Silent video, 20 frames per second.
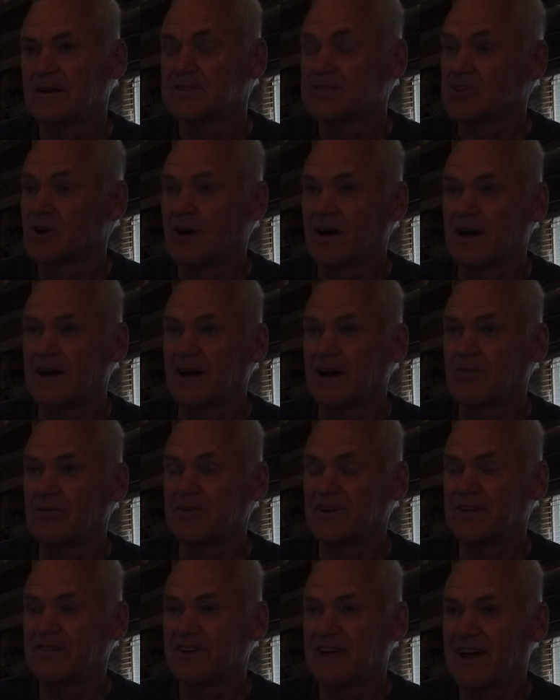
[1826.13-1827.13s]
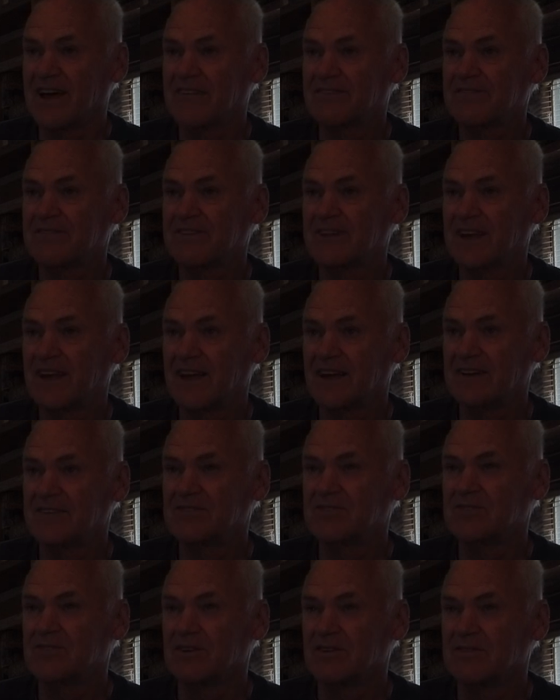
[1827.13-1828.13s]
So I would have
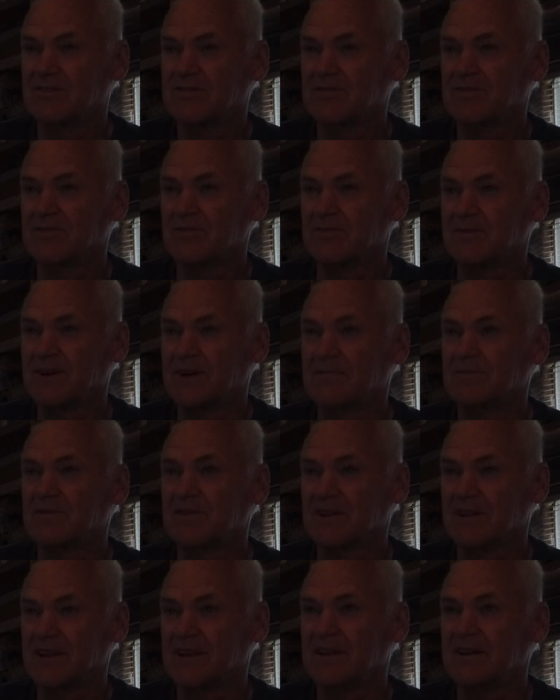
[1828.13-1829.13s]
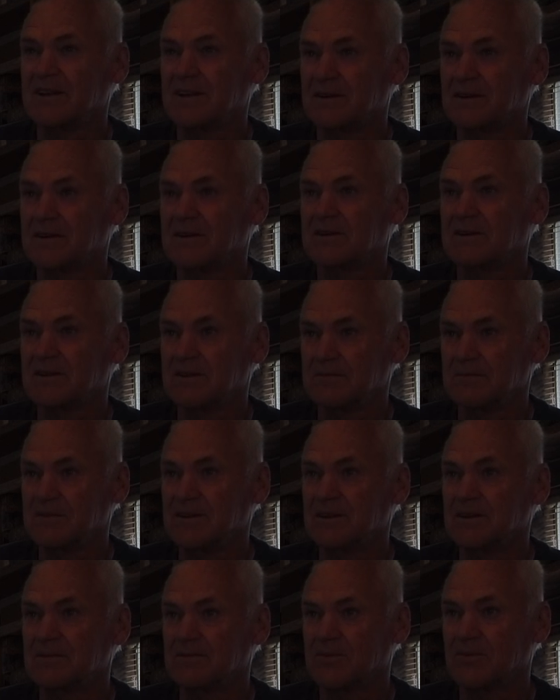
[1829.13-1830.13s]
had to have remember Lydia
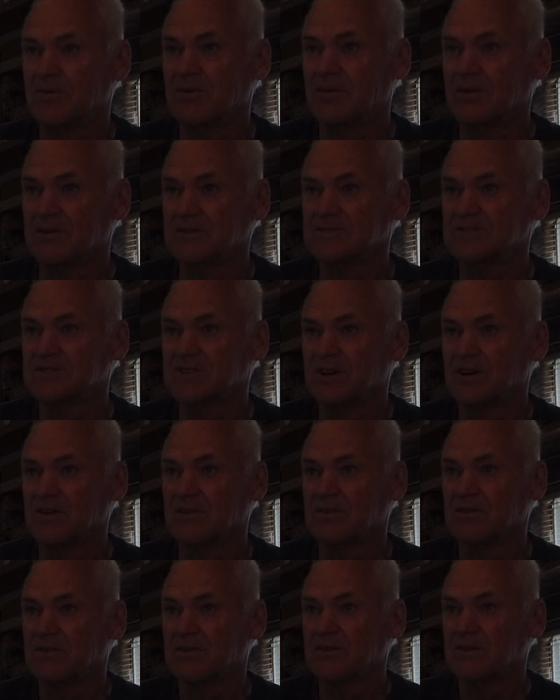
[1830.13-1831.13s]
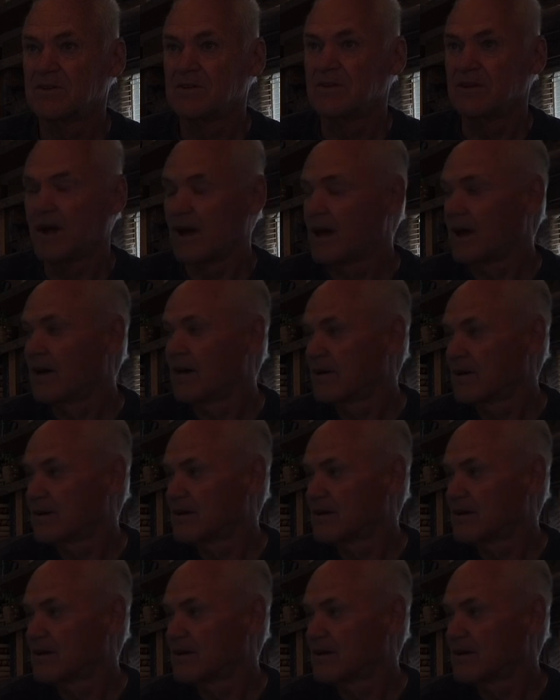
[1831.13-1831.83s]
being born. So, yeah.